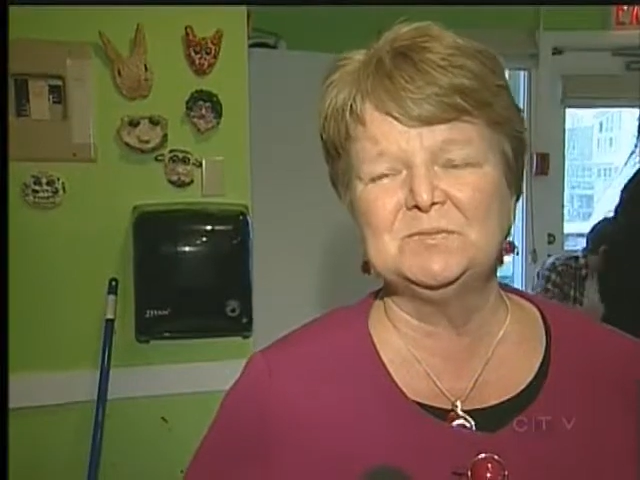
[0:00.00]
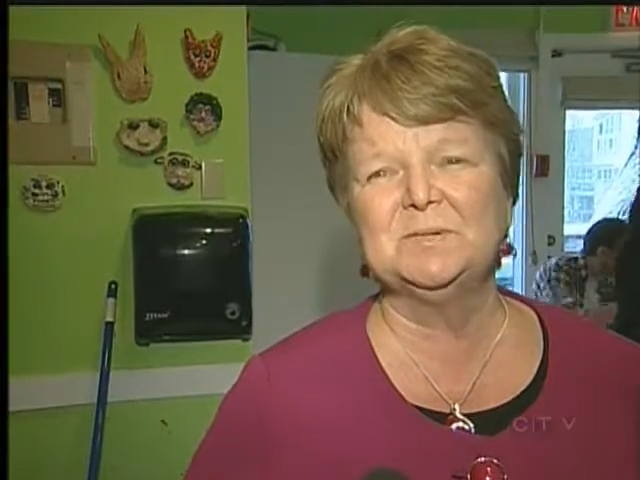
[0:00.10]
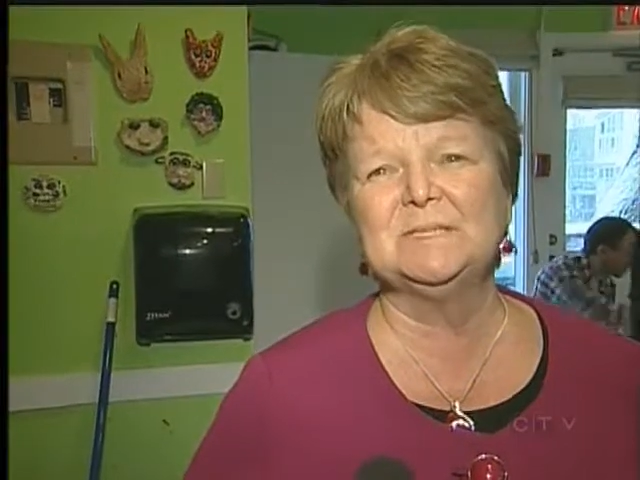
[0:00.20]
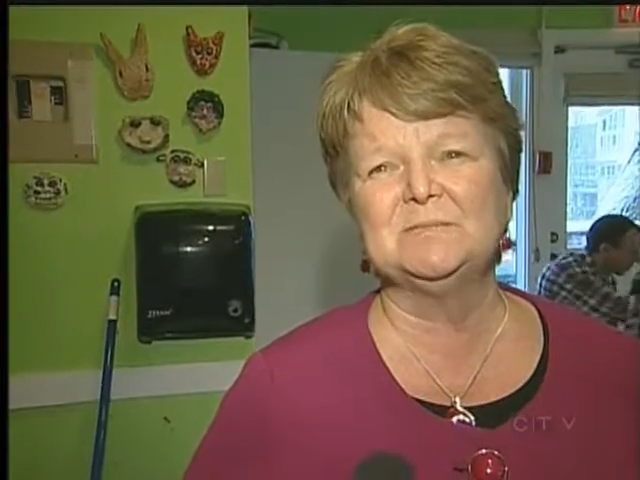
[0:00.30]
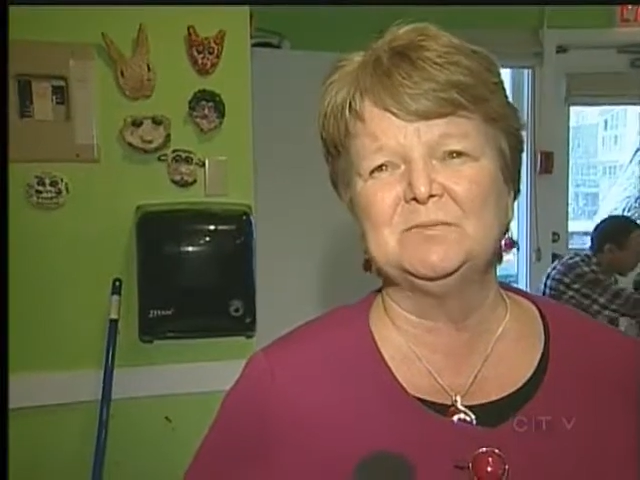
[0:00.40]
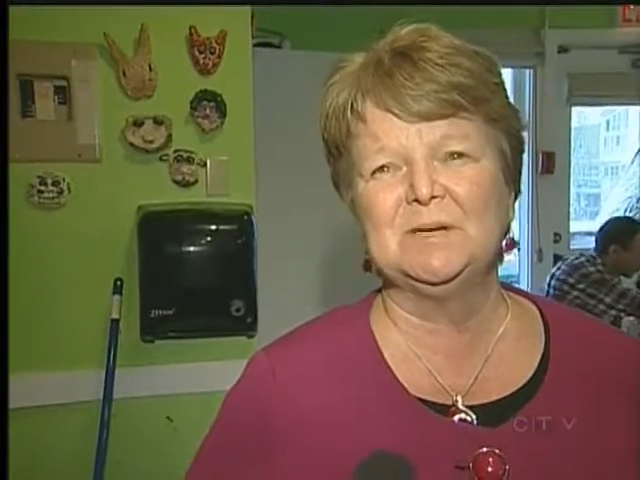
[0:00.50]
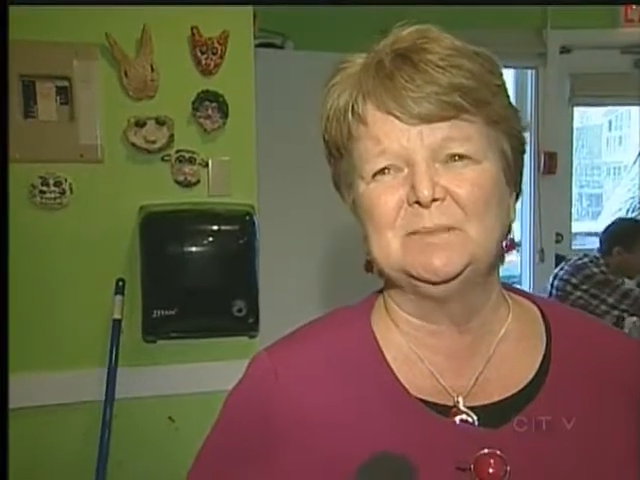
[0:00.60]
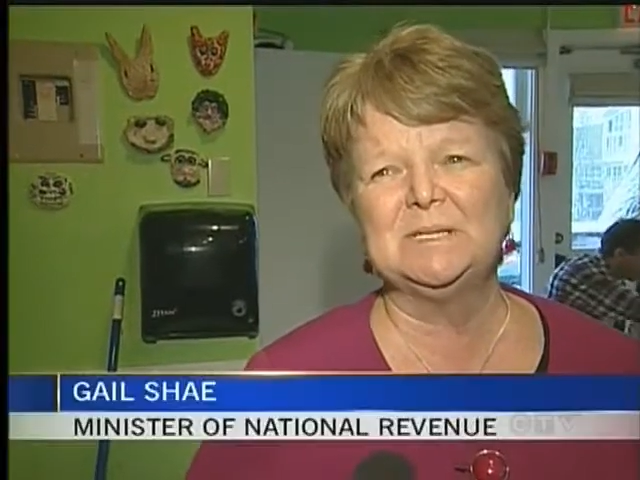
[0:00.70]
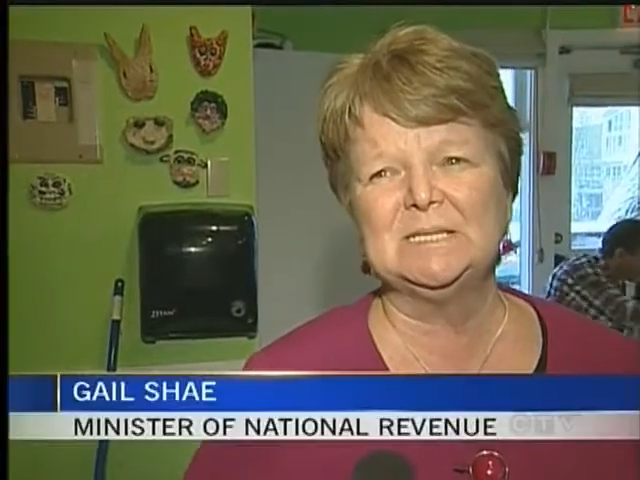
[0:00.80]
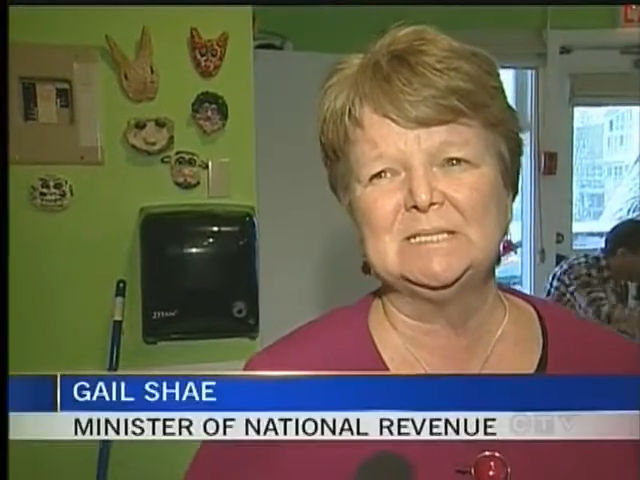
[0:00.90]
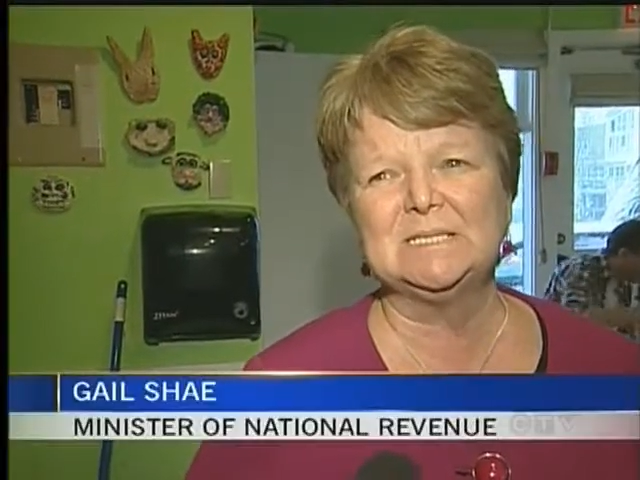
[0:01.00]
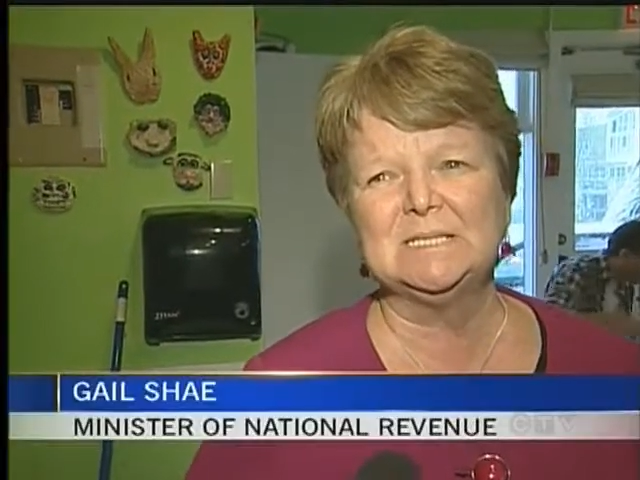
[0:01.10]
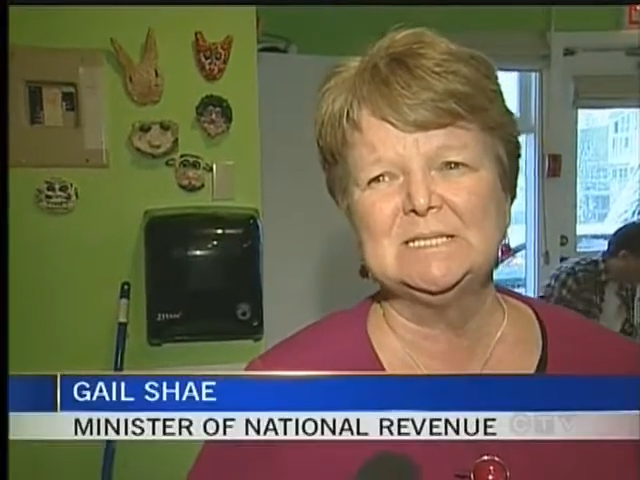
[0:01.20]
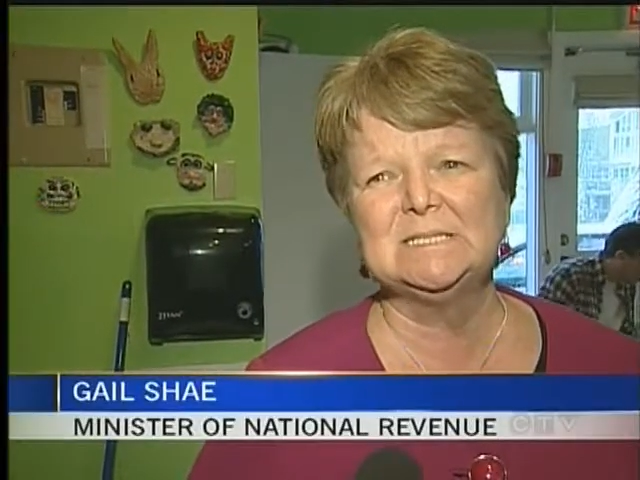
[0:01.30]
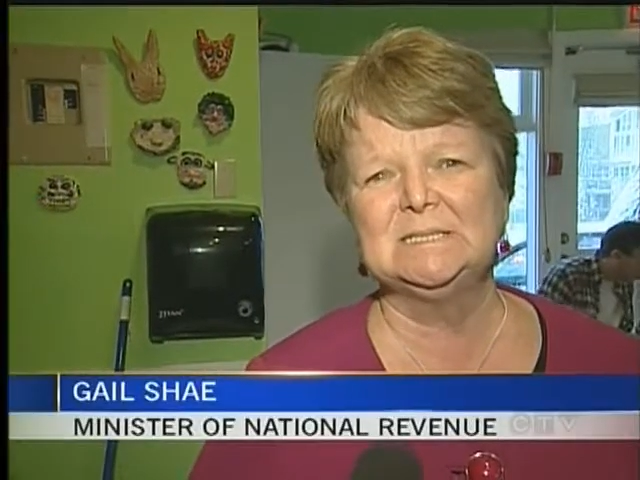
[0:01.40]
raise a family these
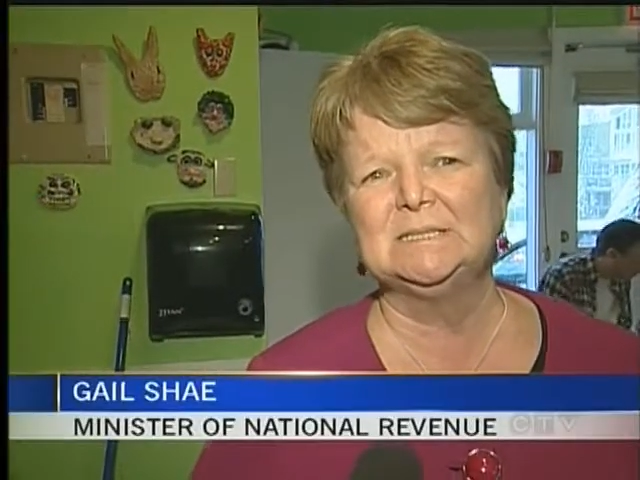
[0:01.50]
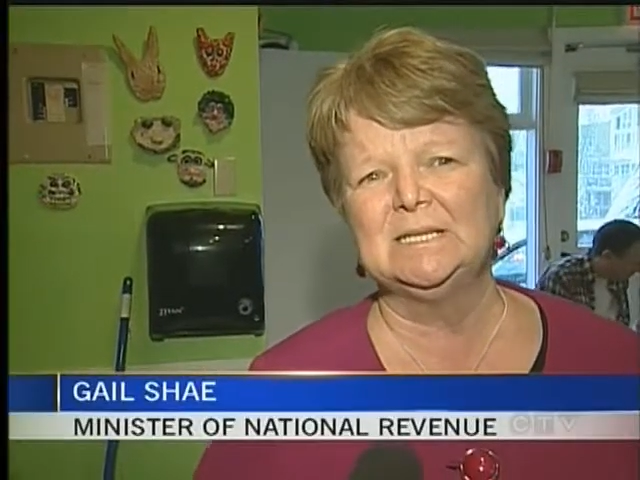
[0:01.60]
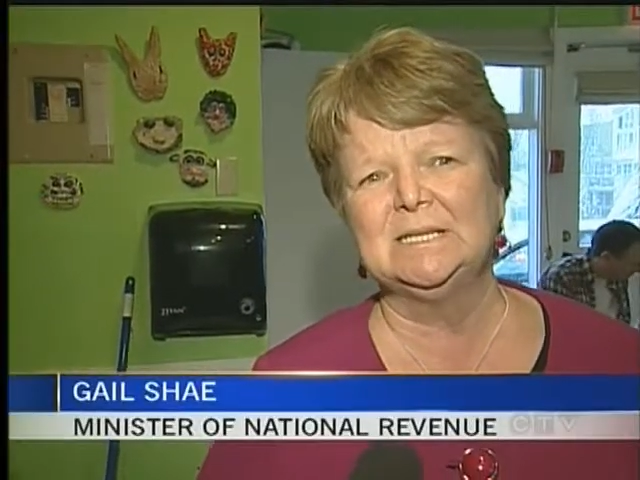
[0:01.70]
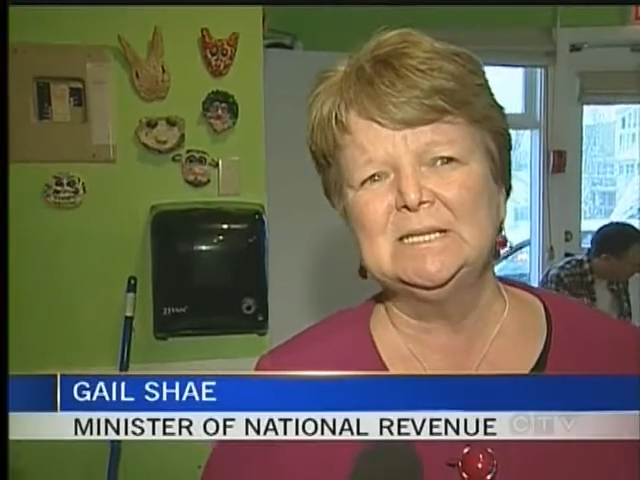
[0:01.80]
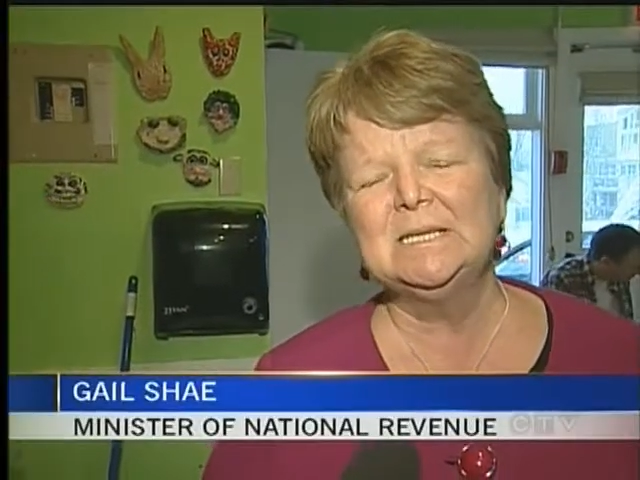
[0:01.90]
days, and uh,